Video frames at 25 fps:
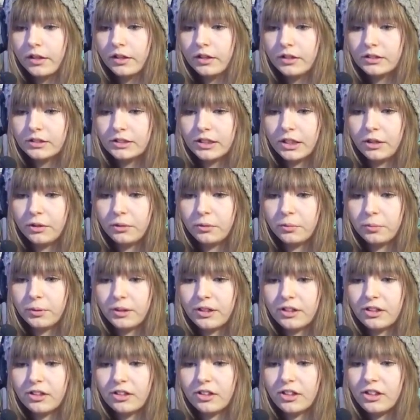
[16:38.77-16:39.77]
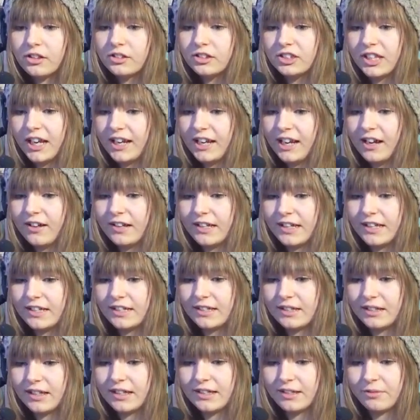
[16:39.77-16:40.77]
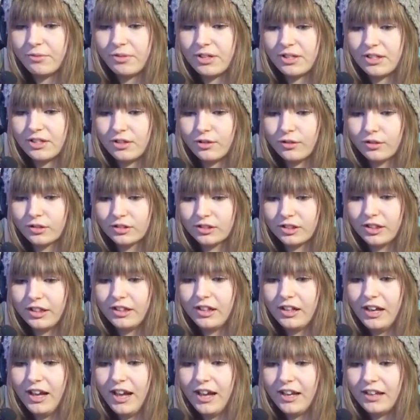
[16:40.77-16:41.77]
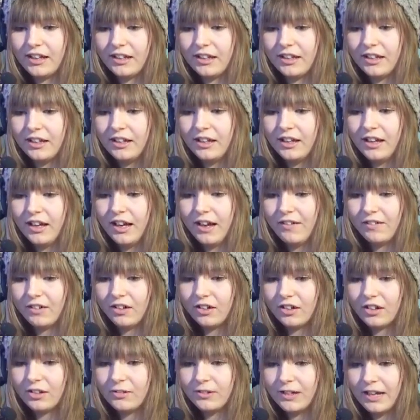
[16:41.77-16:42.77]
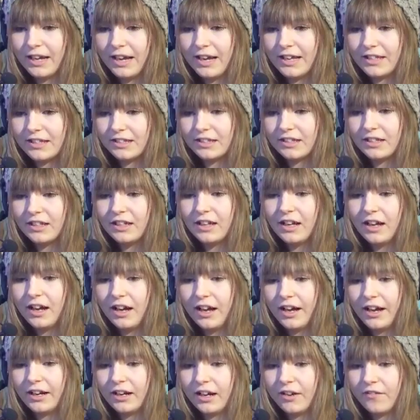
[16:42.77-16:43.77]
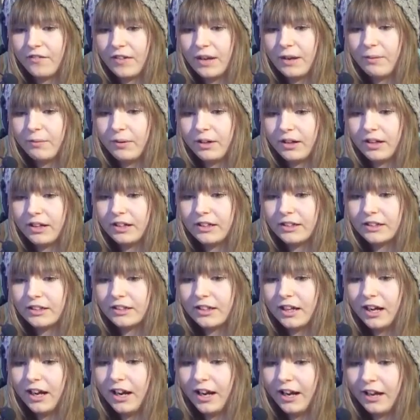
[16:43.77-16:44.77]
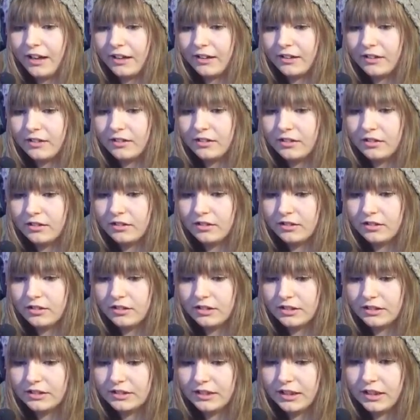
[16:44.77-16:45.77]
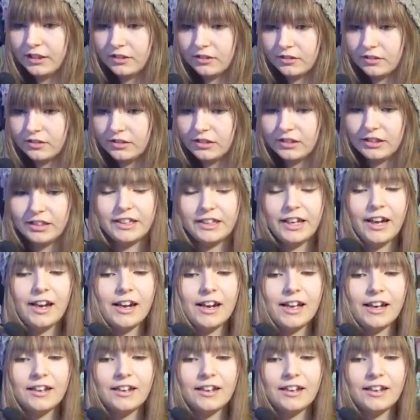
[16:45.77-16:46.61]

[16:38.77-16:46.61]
So, we're going to go check out this because we was told good luck. I haven't got a clue what it is. And I fear we're going to die. So, YOLO!